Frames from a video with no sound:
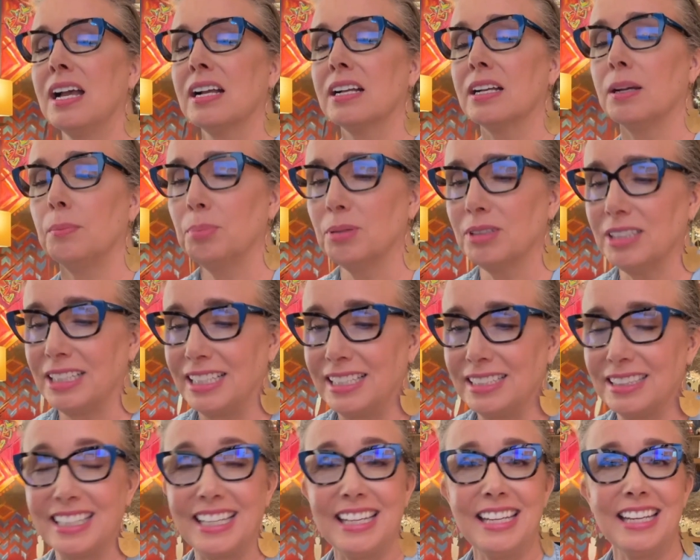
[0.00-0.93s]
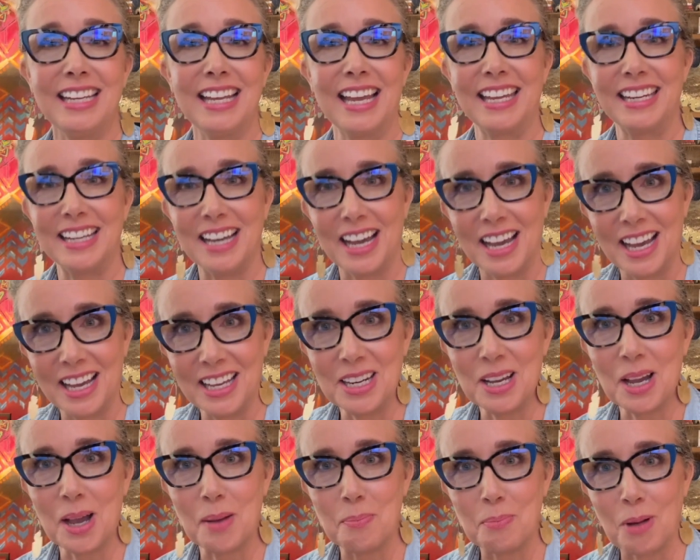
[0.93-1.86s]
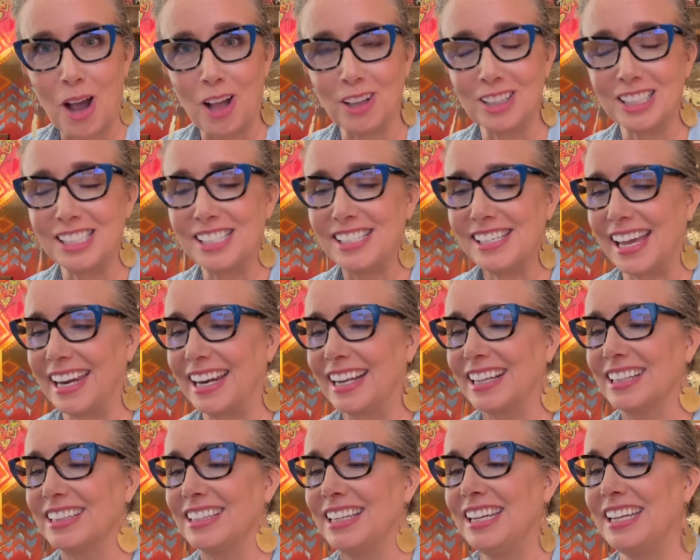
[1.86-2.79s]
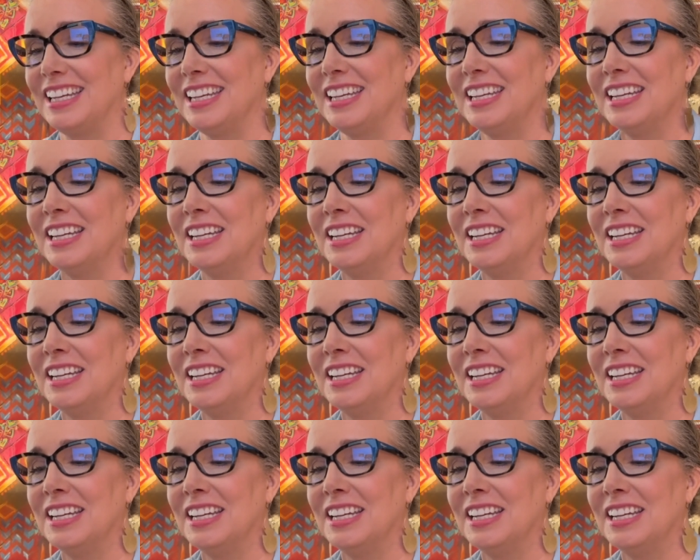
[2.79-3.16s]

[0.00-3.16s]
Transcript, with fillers: completely and unapologetically